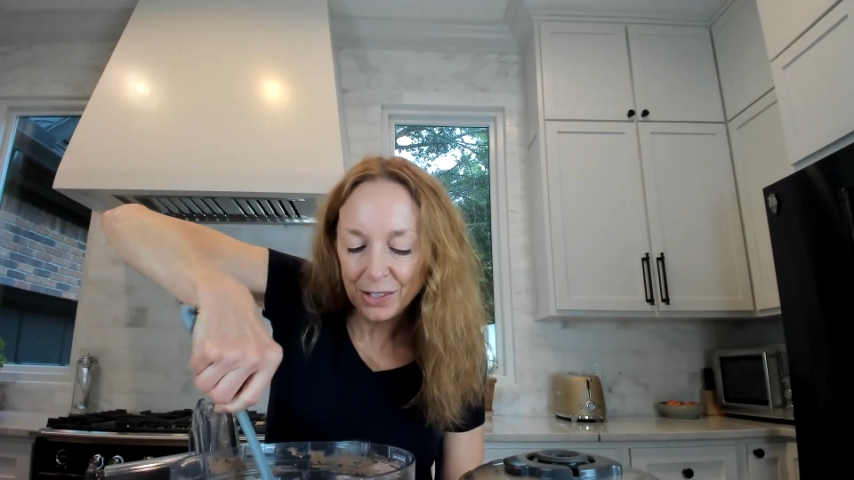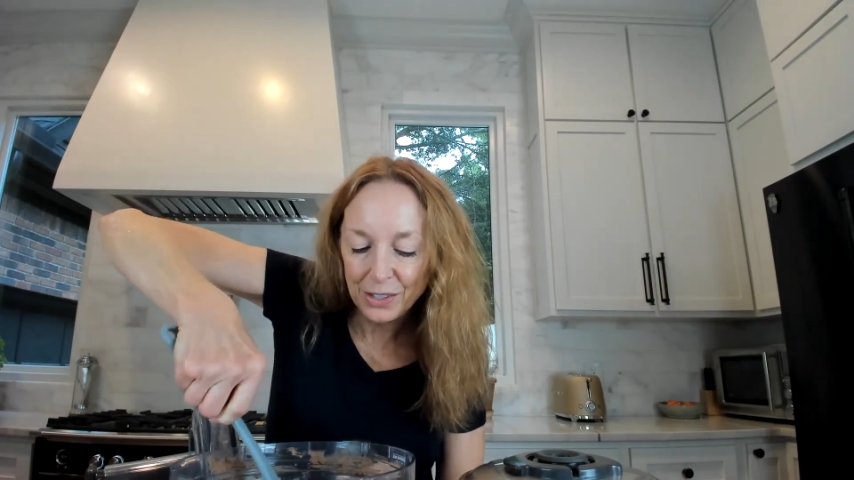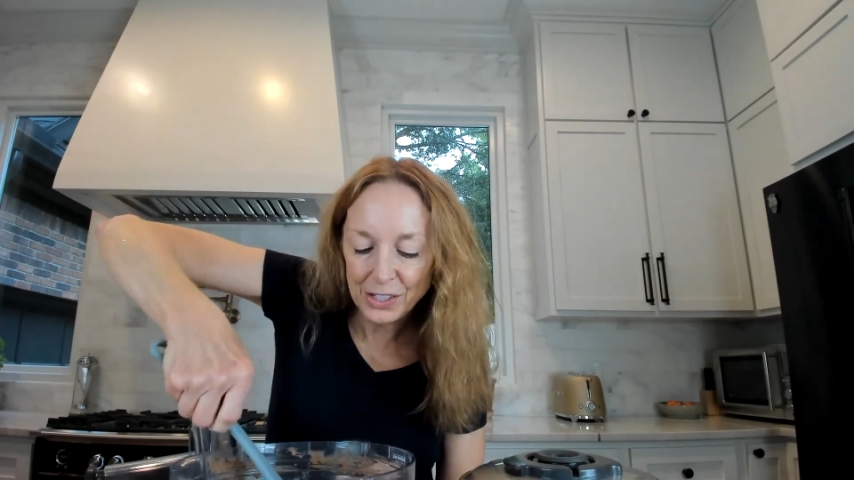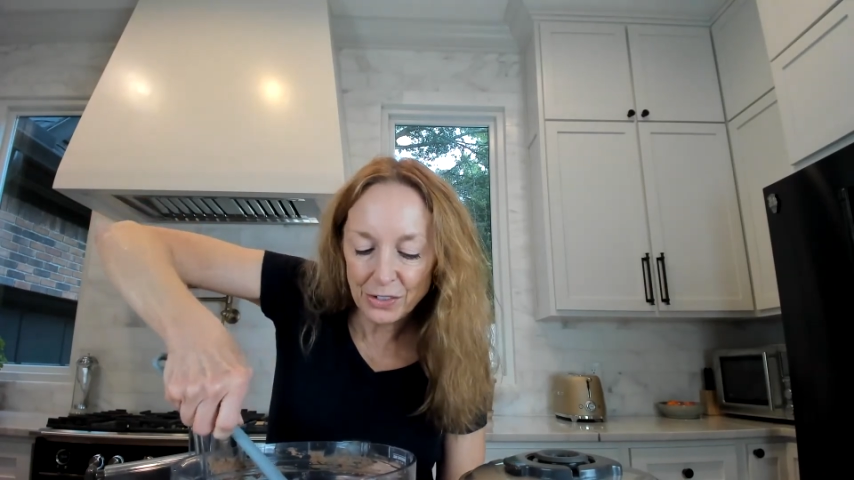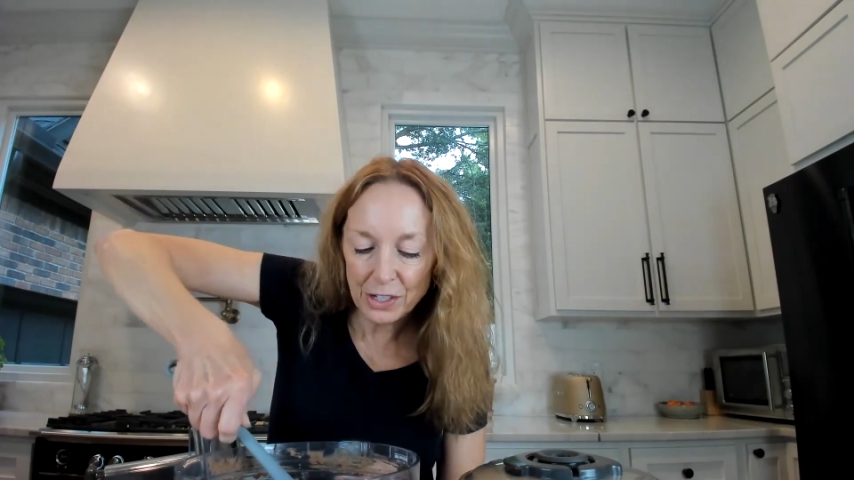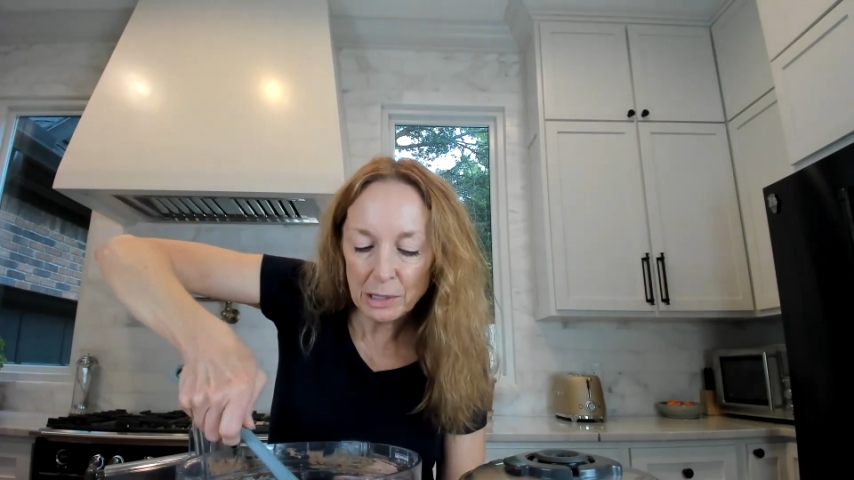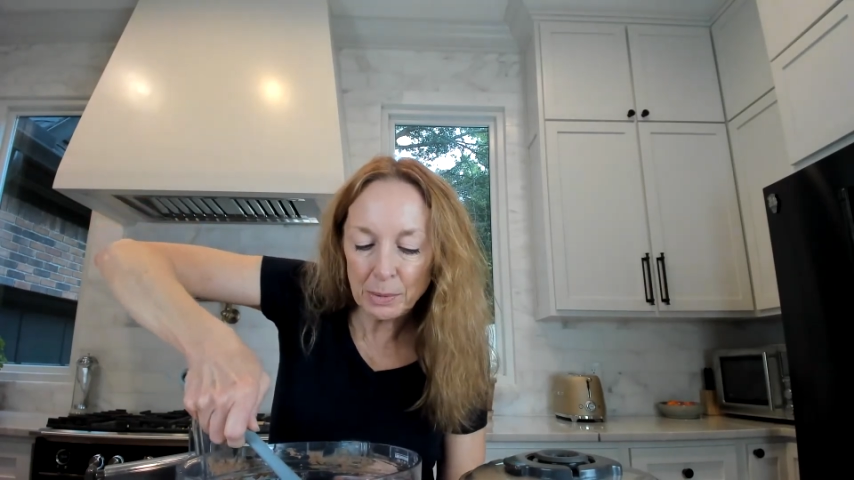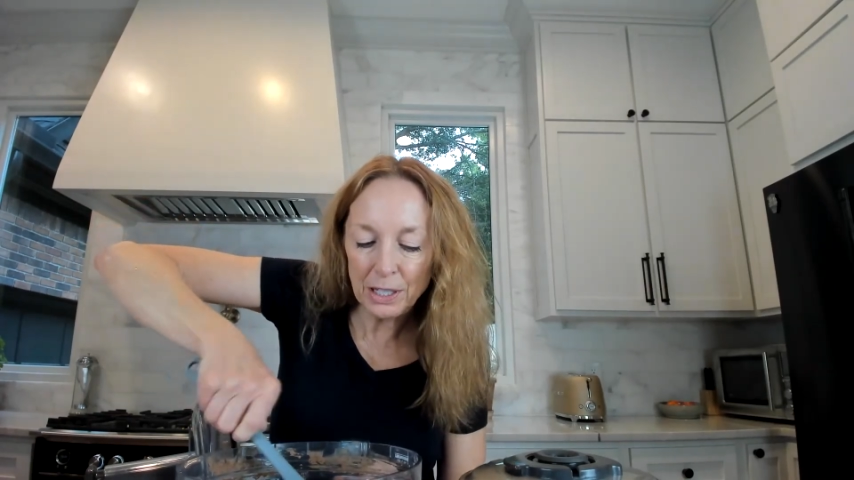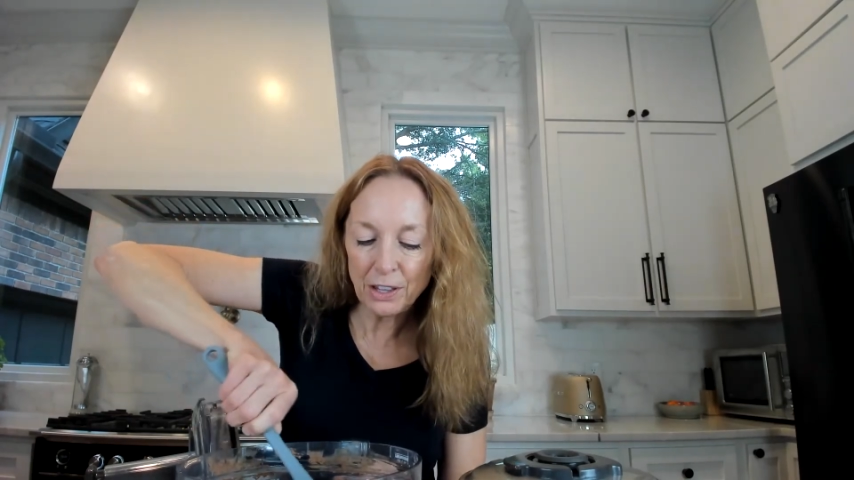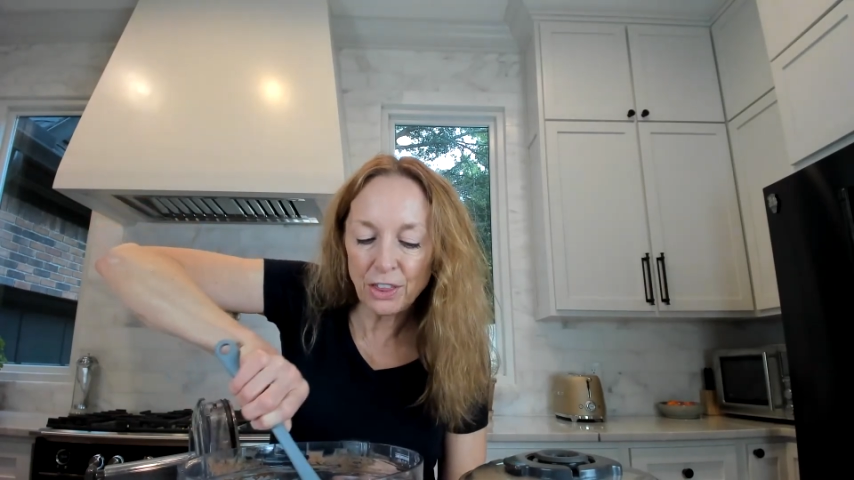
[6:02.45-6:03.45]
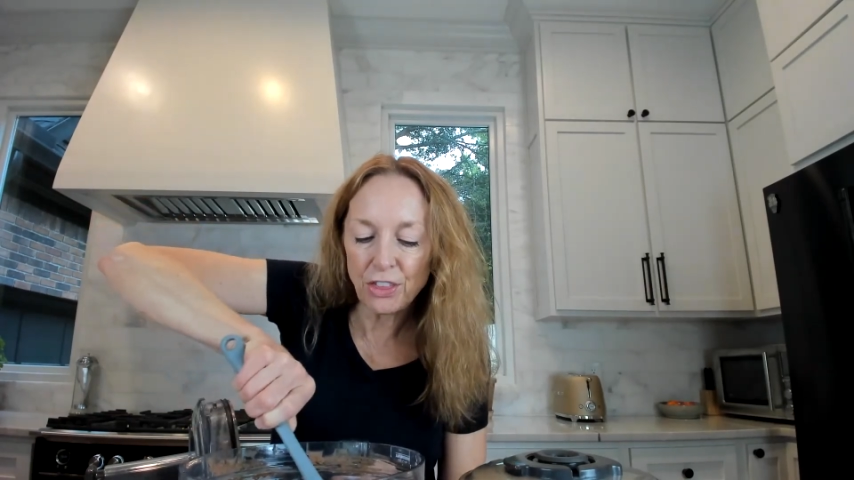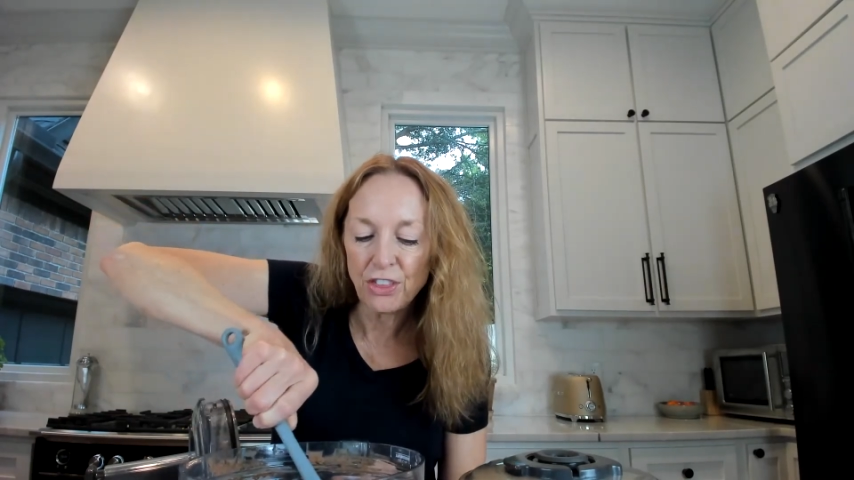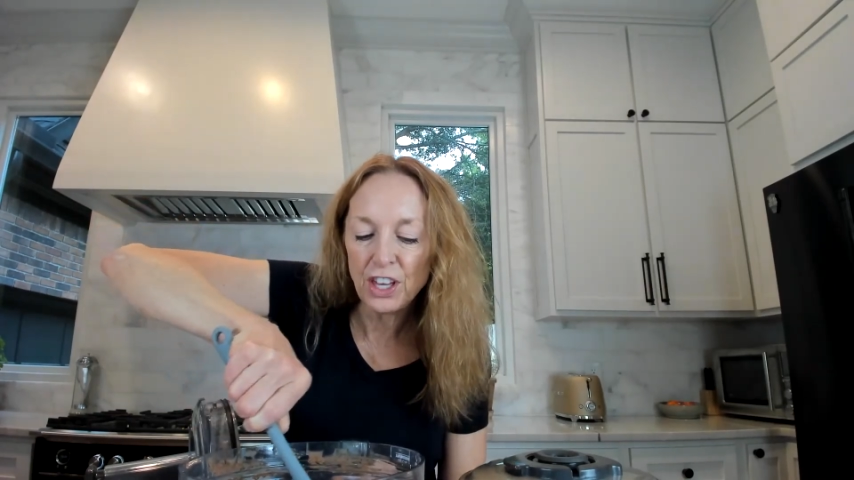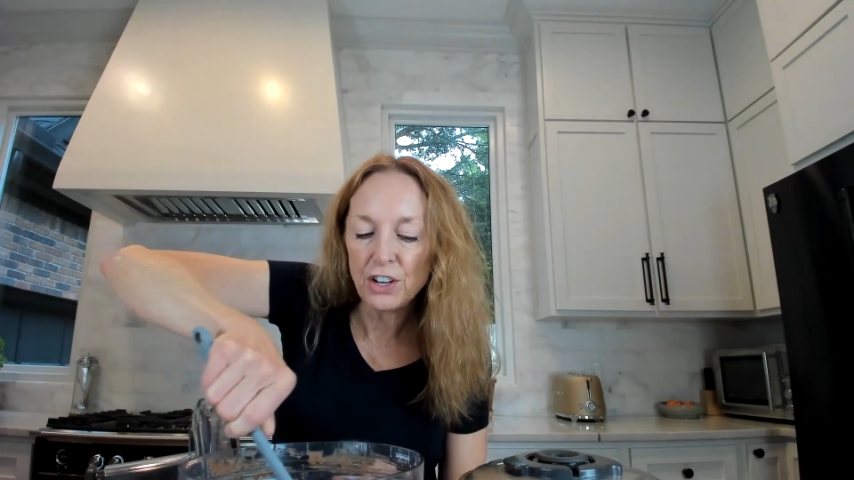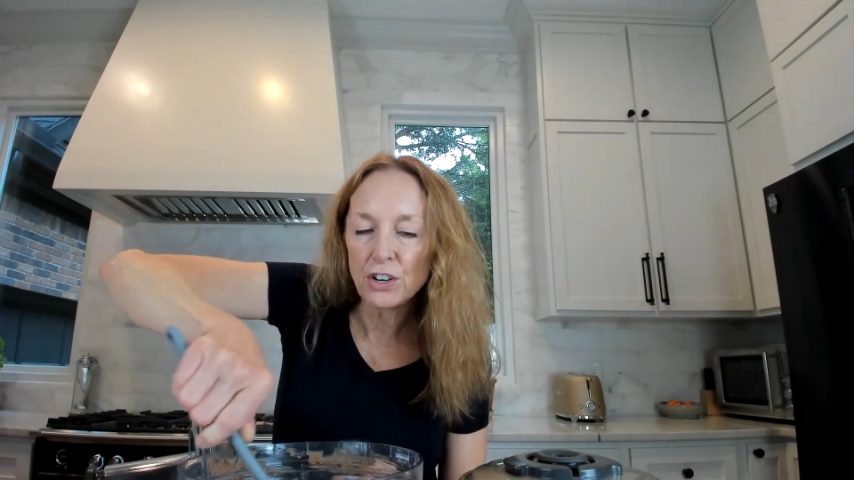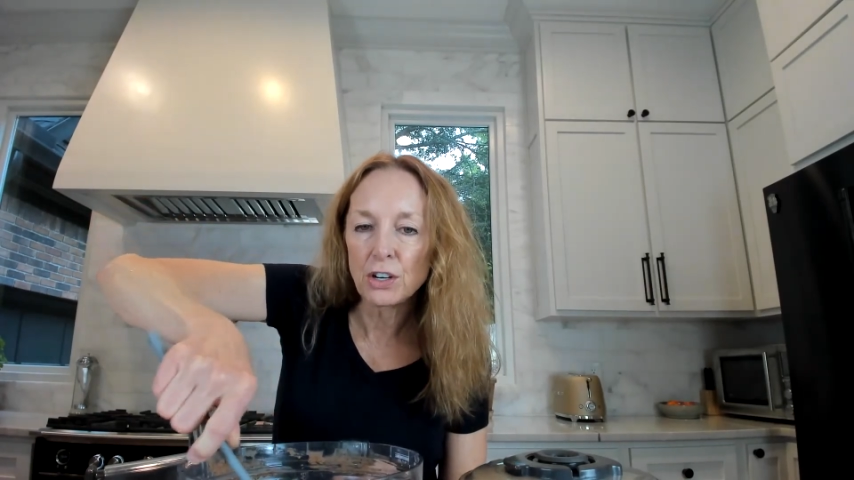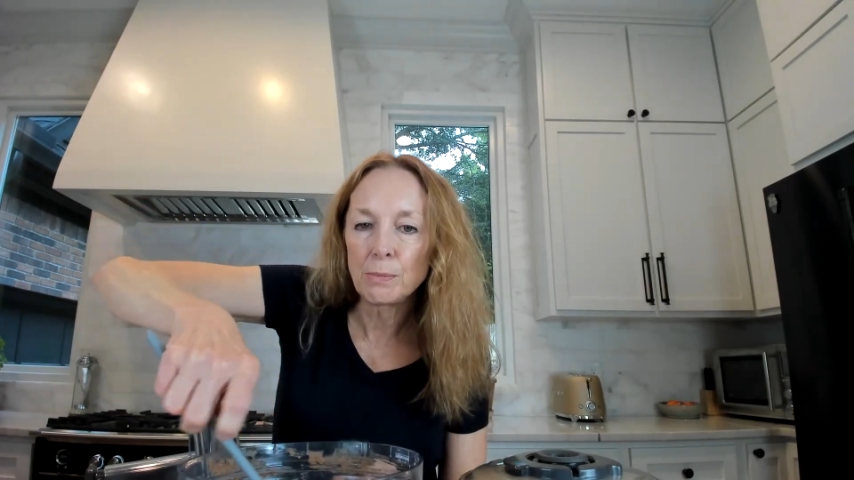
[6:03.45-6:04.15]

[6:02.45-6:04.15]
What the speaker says: so these are going to be thinner